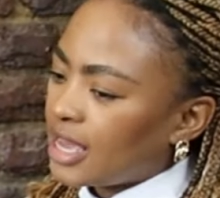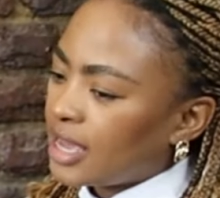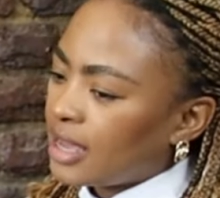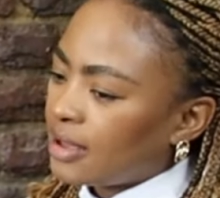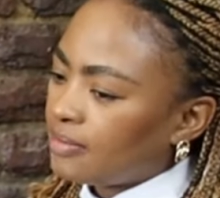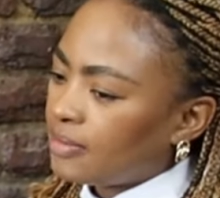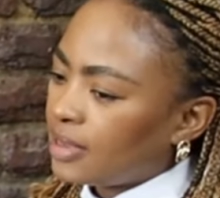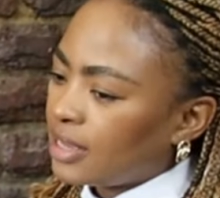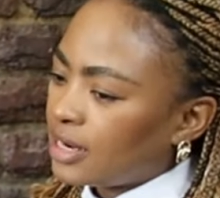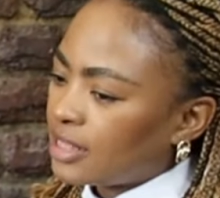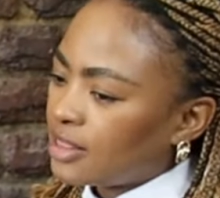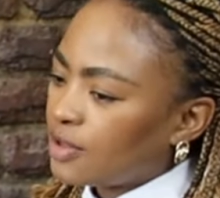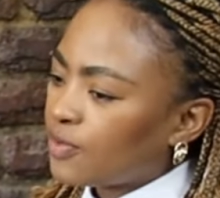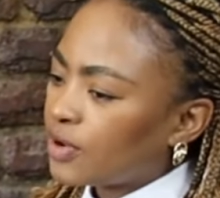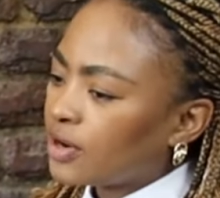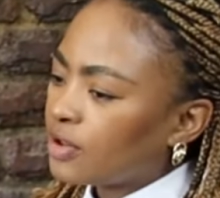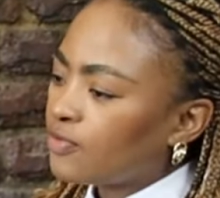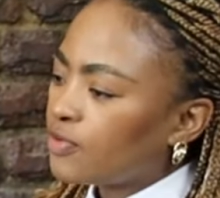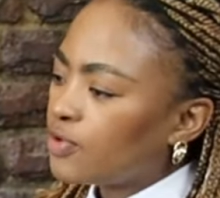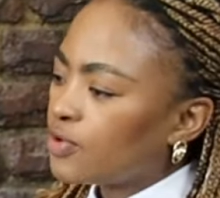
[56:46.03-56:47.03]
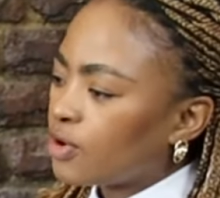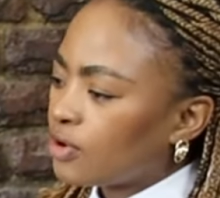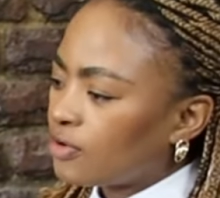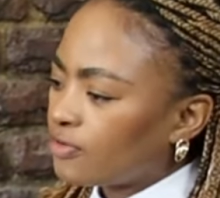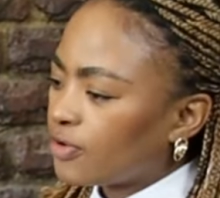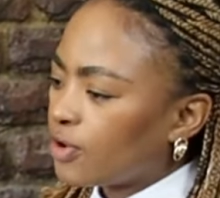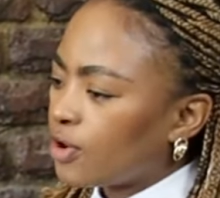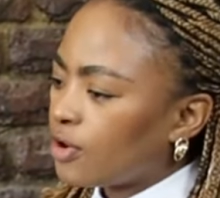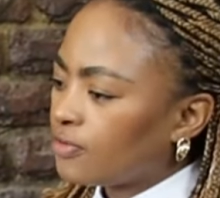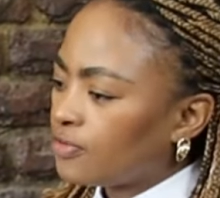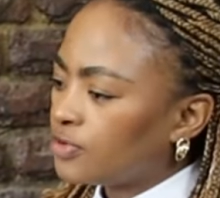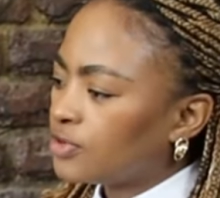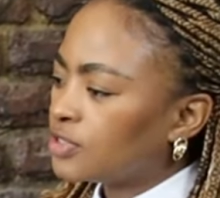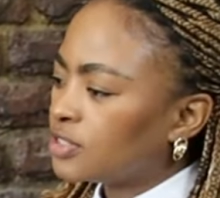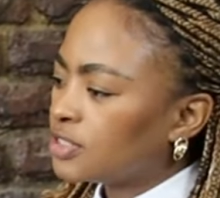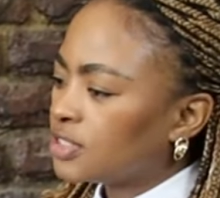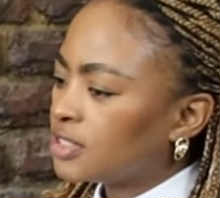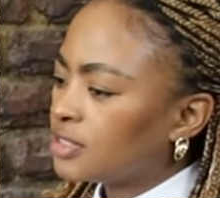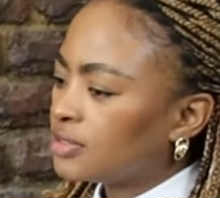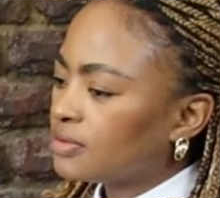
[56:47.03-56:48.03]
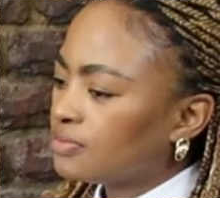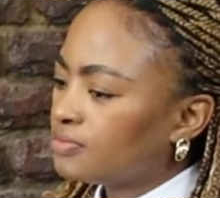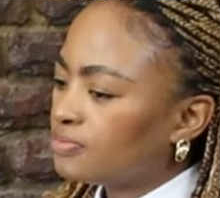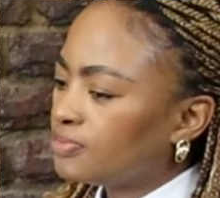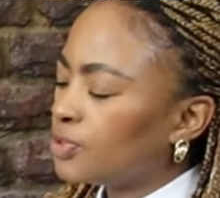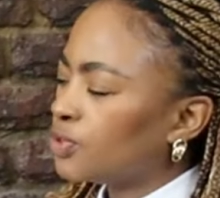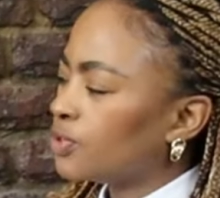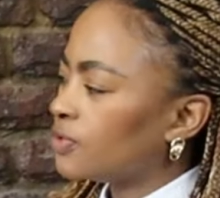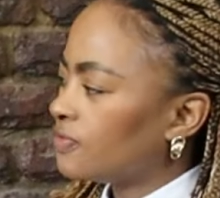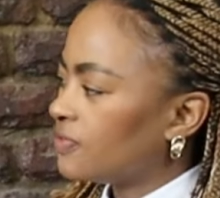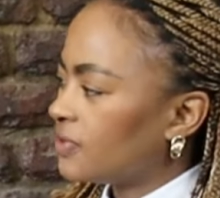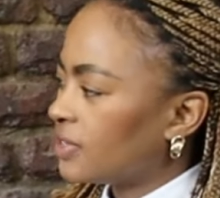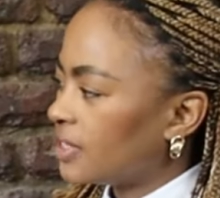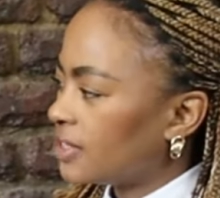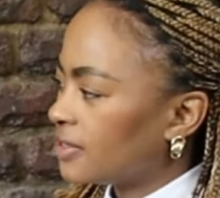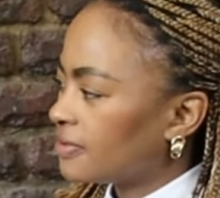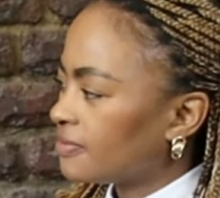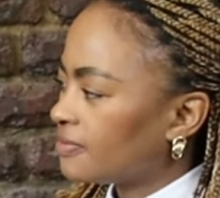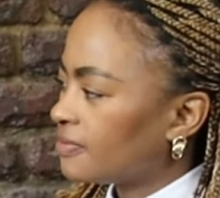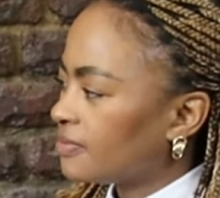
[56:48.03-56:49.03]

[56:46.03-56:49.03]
Um, and I think whatever you offer, offer it beautifully.